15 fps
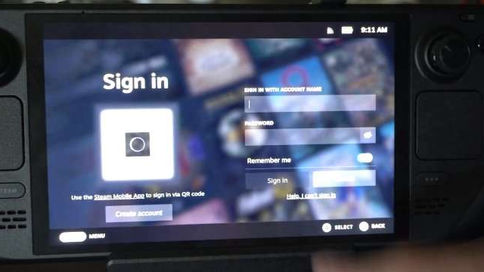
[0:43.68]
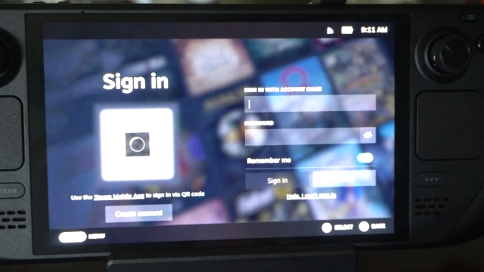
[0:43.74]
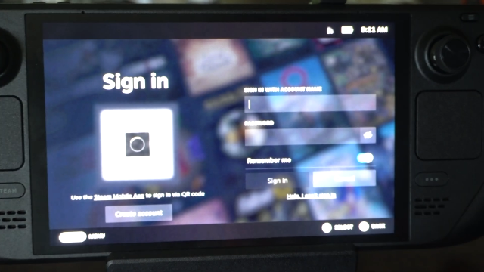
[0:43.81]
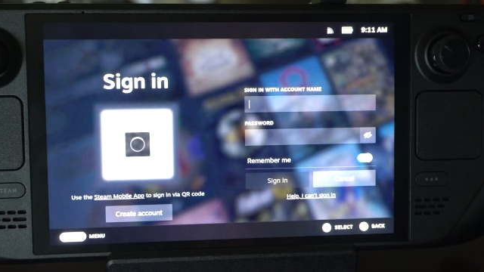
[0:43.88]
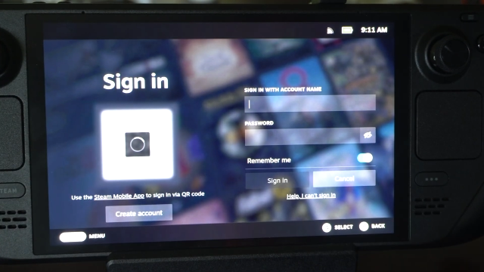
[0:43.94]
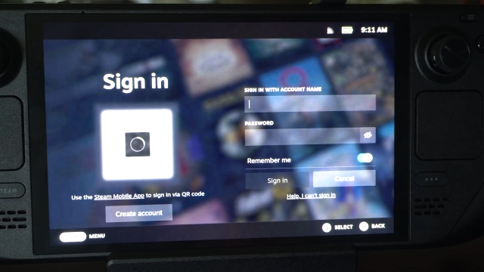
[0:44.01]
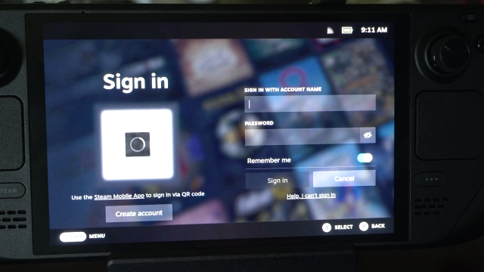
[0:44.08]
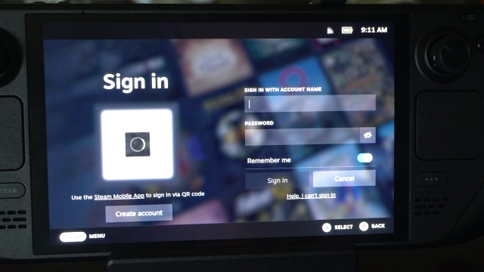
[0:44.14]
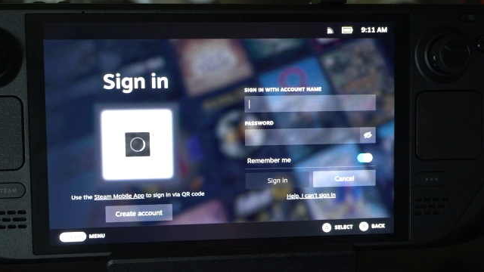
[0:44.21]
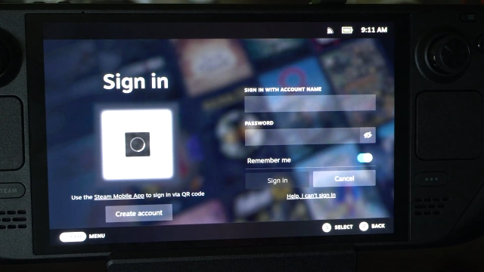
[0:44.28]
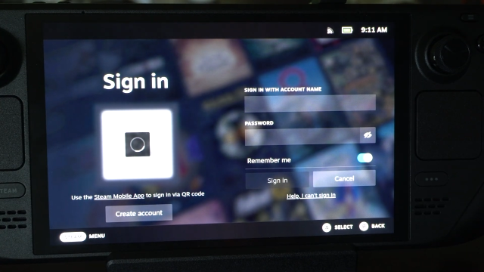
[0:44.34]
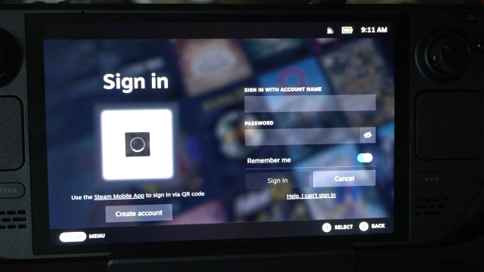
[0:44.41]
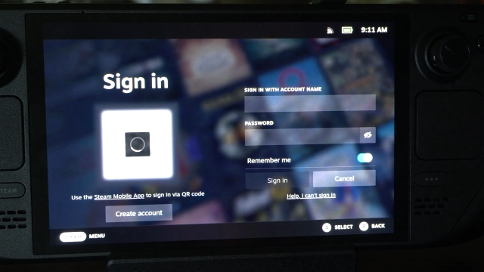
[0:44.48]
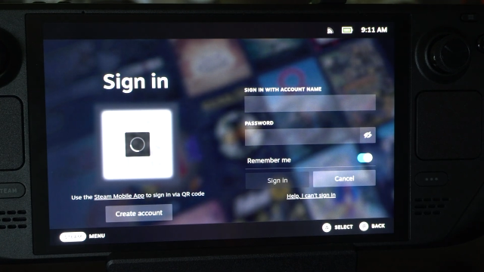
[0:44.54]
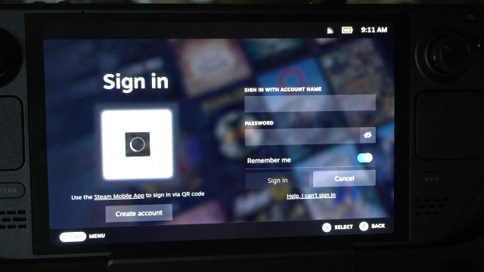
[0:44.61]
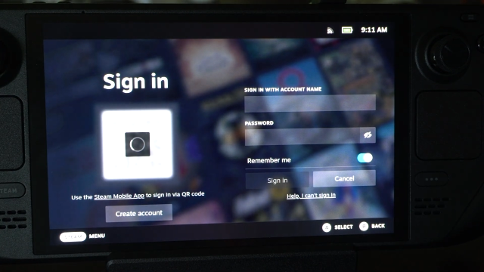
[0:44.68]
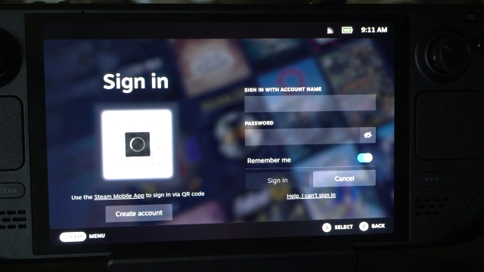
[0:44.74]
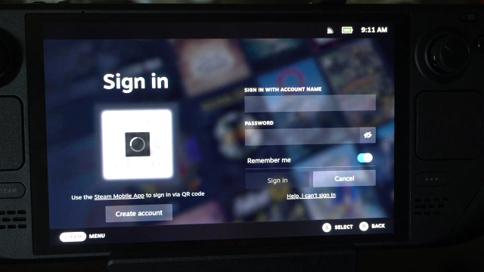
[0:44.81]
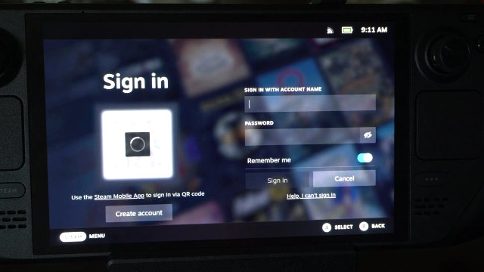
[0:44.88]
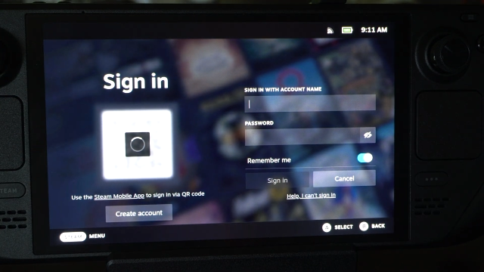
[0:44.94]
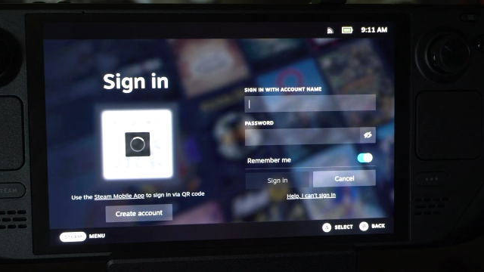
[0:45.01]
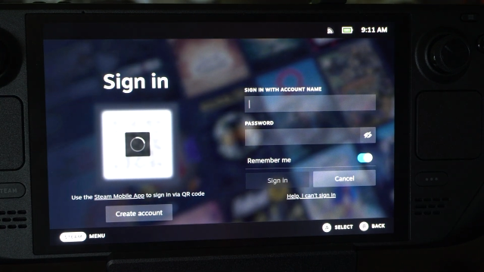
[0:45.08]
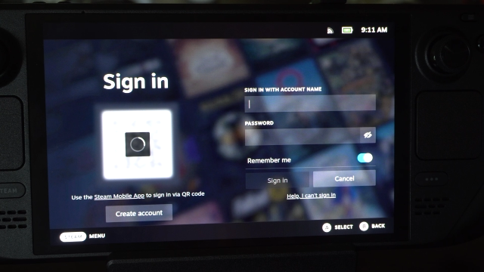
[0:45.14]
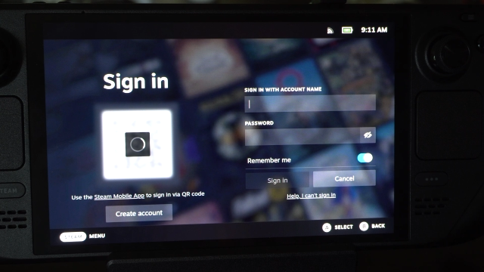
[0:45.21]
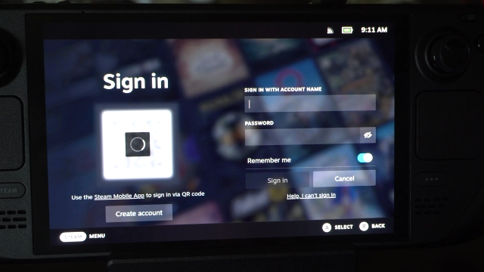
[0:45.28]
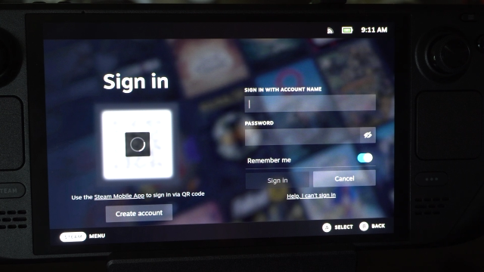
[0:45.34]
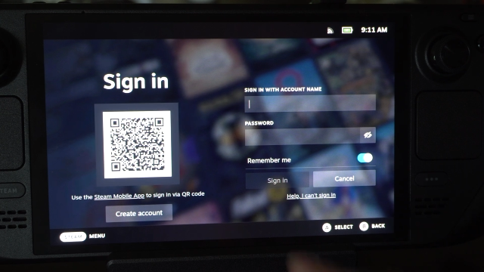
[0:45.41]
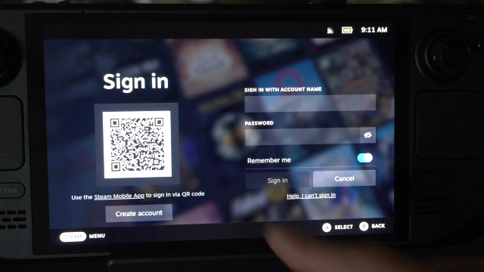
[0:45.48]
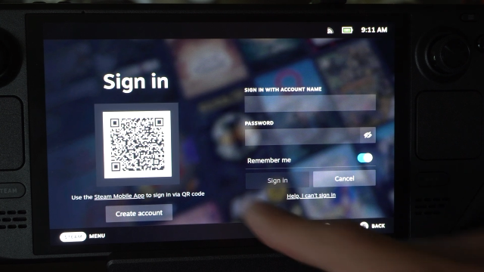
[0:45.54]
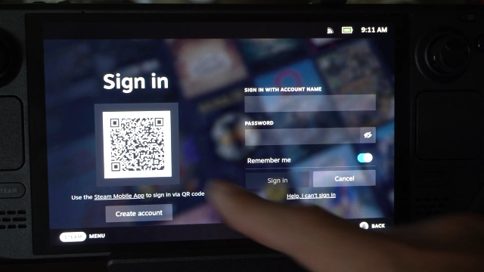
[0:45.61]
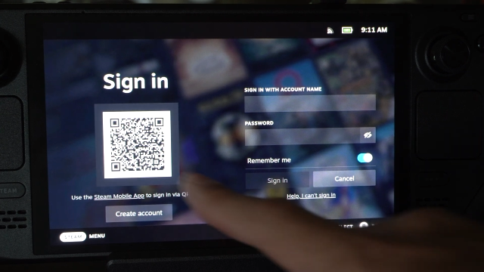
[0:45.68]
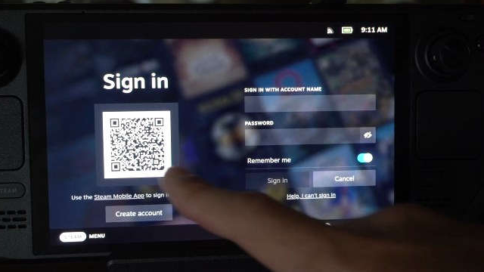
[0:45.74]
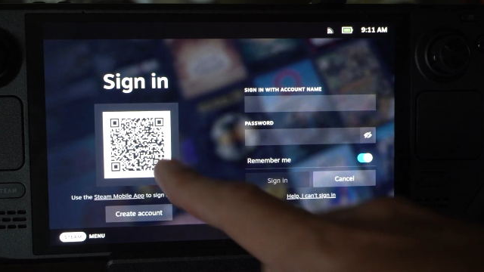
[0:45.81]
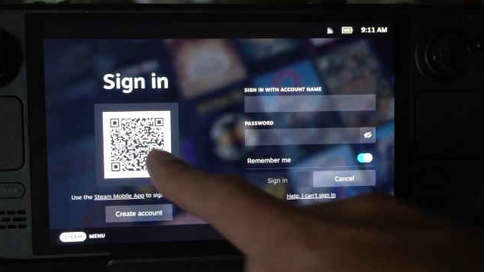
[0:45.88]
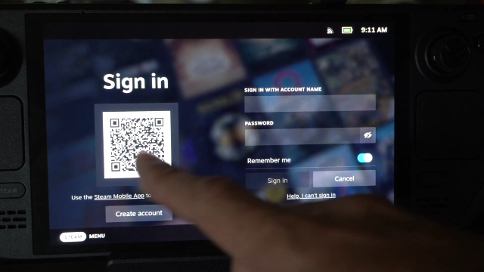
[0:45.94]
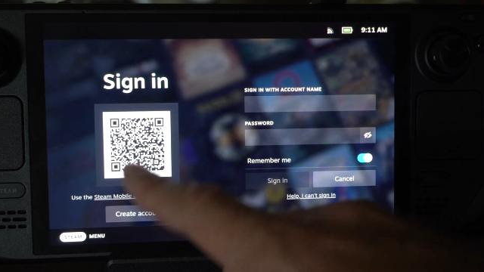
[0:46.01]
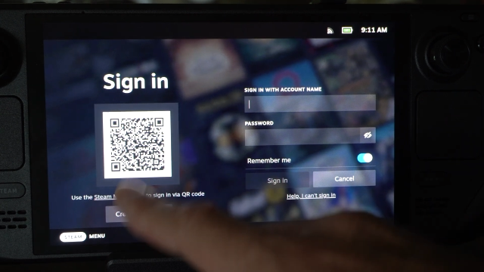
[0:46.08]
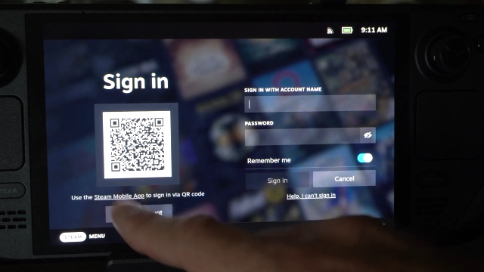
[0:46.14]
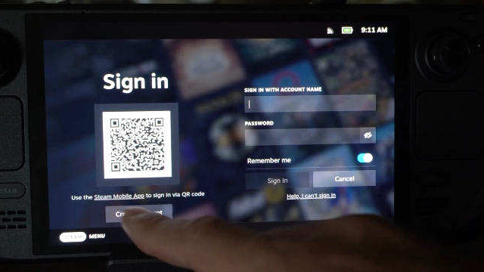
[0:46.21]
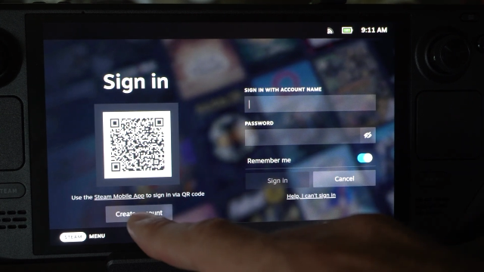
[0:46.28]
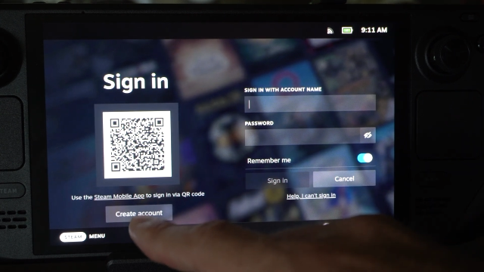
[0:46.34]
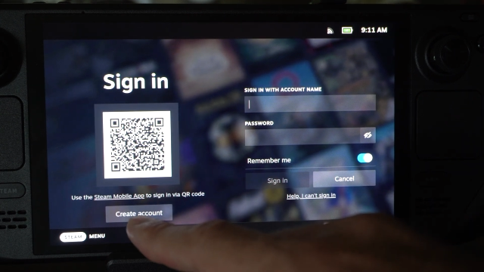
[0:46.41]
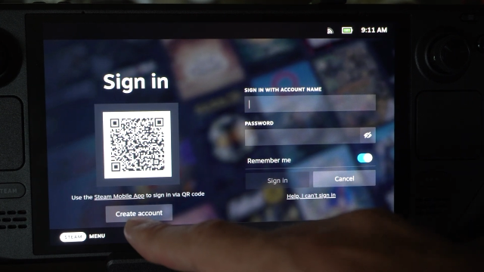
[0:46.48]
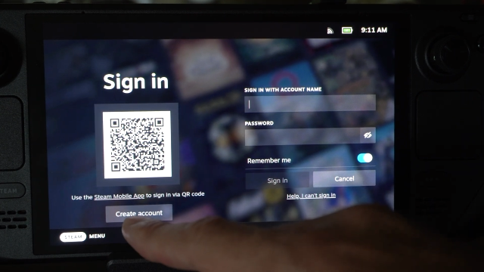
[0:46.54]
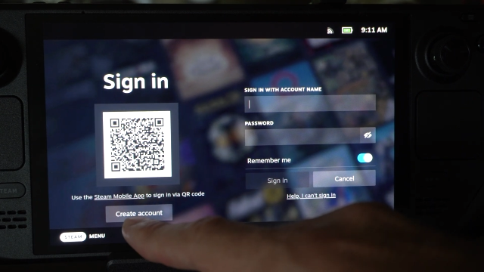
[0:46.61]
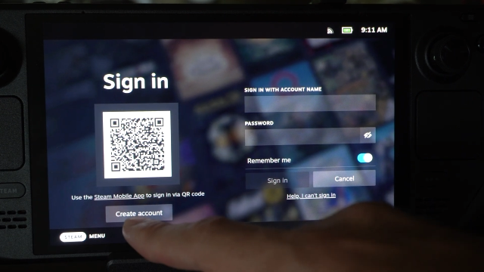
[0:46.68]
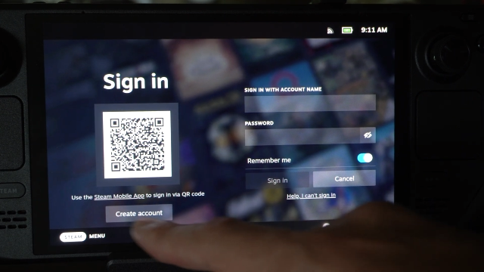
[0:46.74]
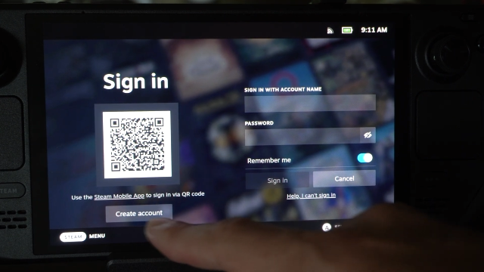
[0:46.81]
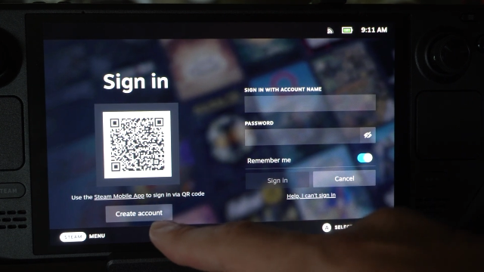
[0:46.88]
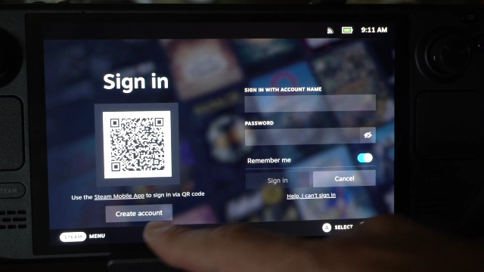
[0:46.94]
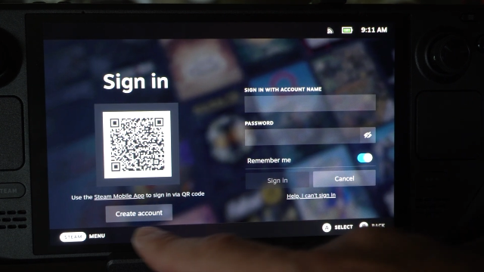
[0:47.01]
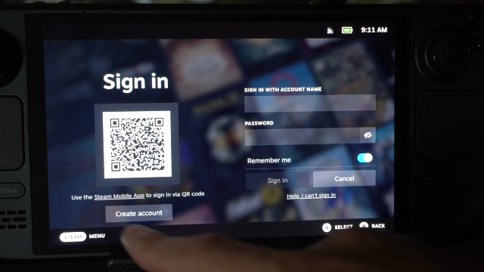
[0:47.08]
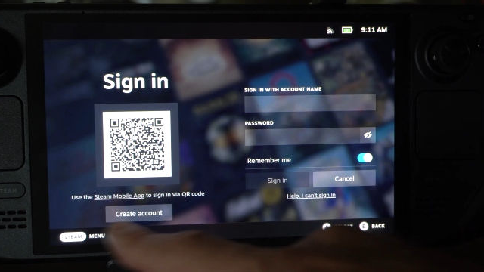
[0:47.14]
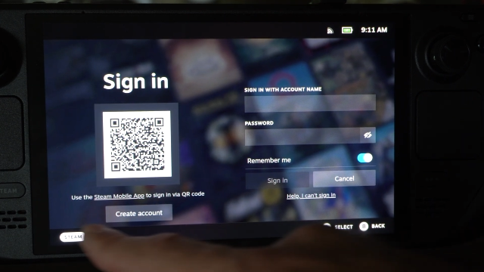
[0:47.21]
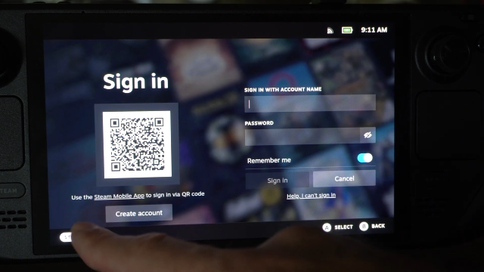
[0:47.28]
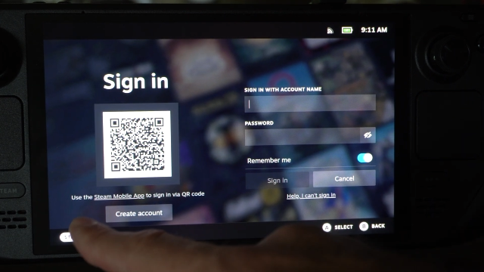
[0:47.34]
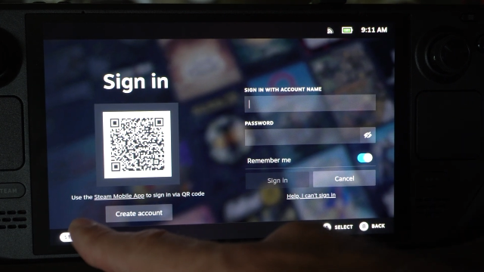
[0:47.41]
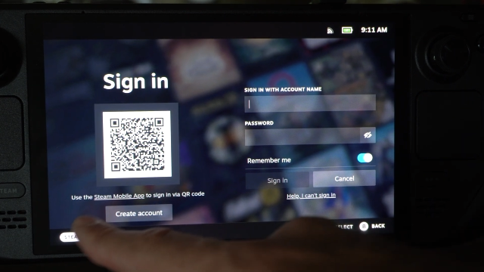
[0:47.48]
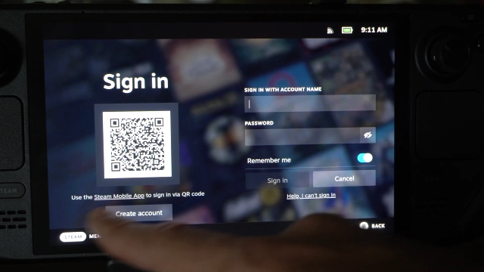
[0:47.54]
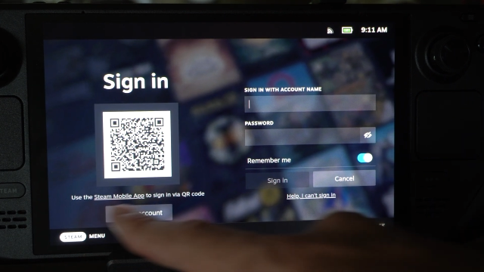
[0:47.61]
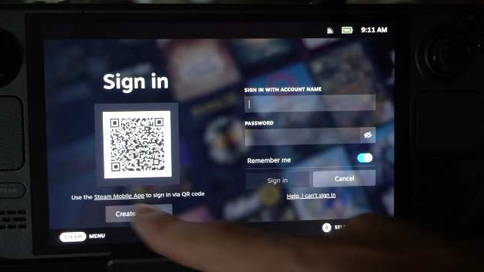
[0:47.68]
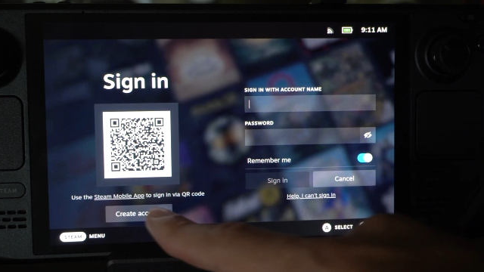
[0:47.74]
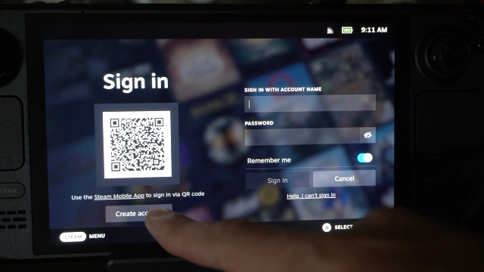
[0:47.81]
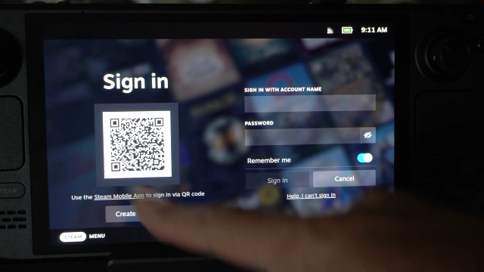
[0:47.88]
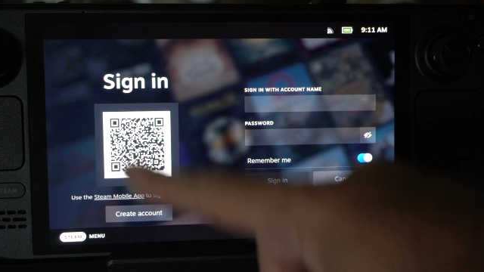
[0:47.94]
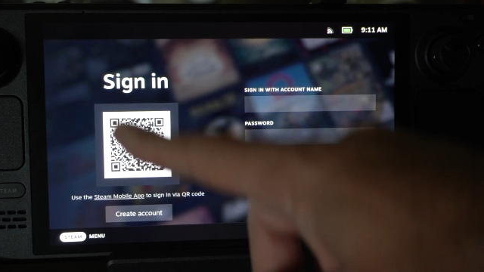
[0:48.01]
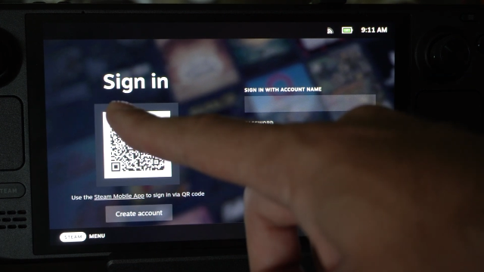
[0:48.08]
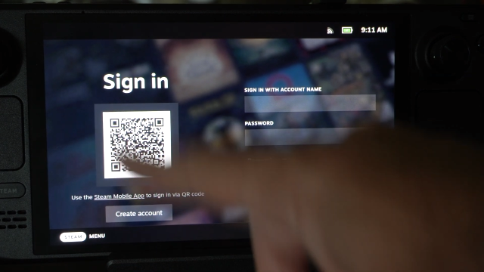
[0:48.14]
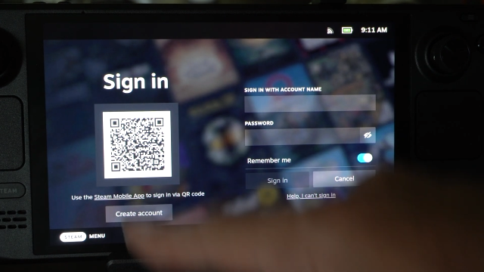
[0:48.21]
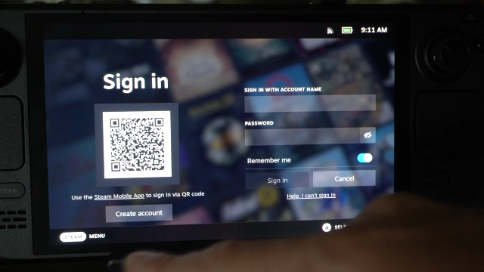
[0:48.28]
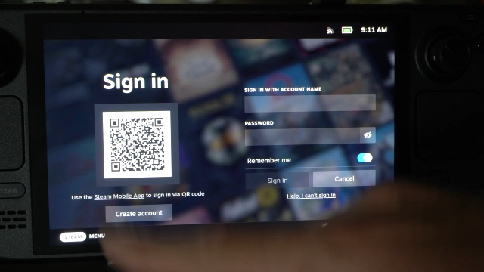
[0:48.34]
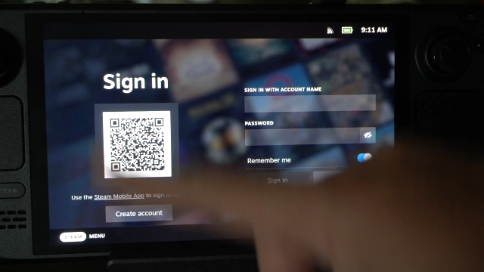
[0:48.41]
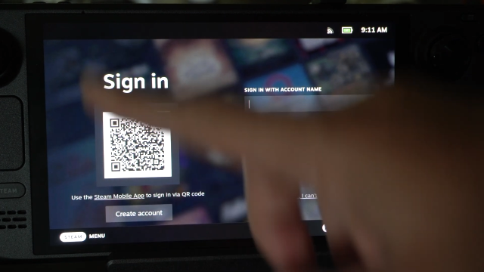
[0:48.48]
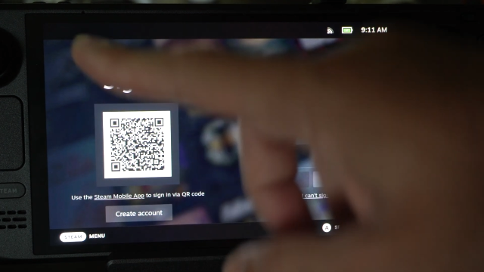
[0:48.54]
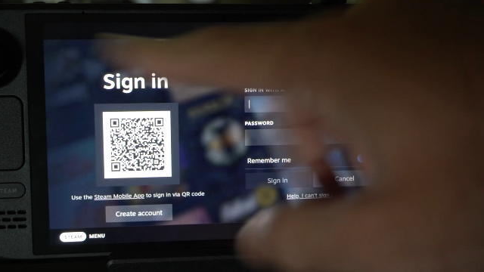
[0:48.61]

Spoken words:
Nobody's mouth can be seen.